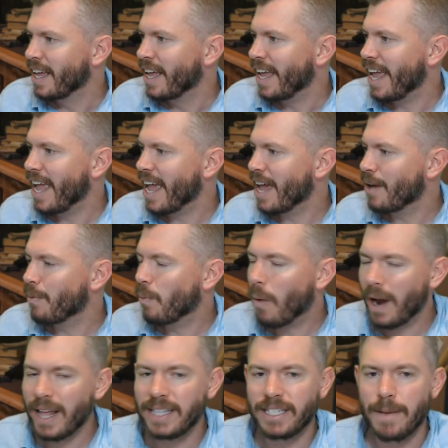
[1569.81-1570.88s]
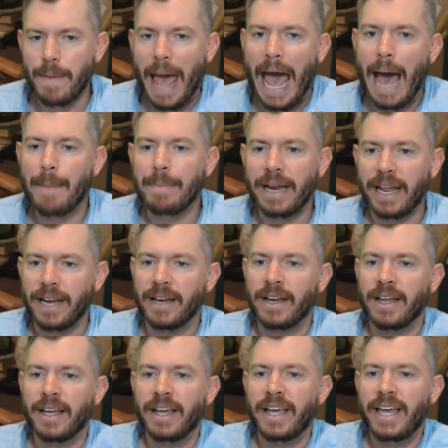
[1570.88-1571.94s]
And what ends up happening
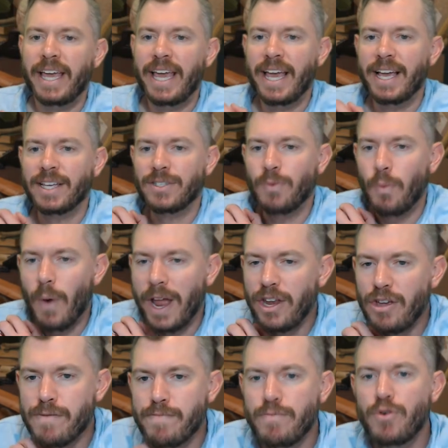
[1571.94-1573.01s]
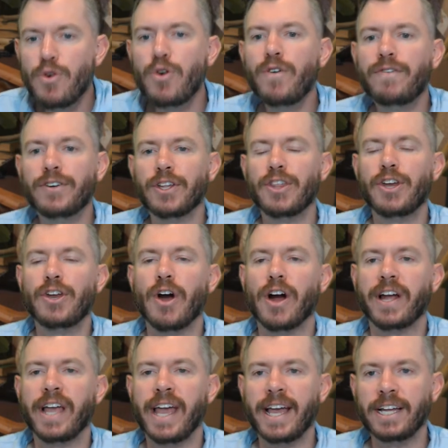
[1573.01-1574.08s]
is when you move to the
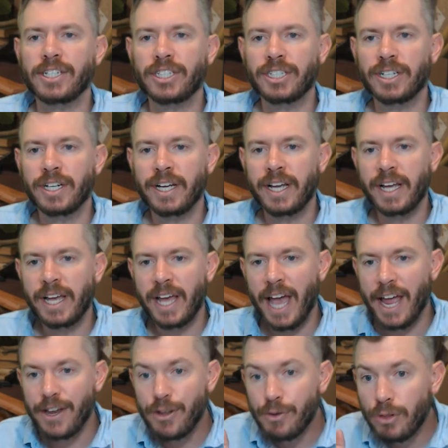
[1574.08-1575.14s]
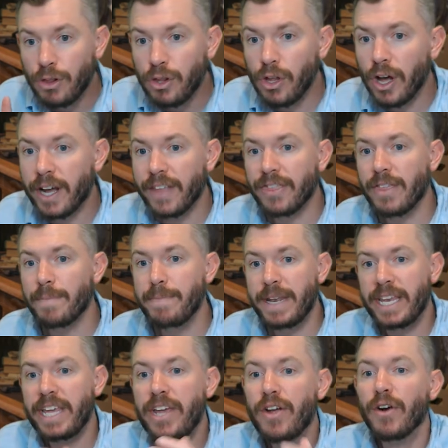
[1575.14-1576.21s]
Dark Age and you look at the
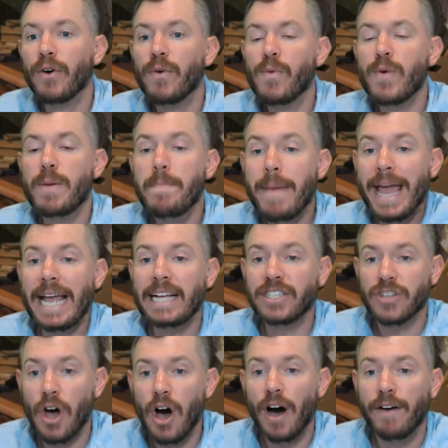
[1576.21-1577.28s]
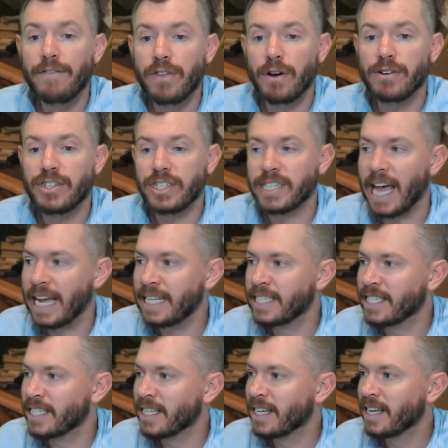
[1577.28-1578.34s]
material remains of those sites,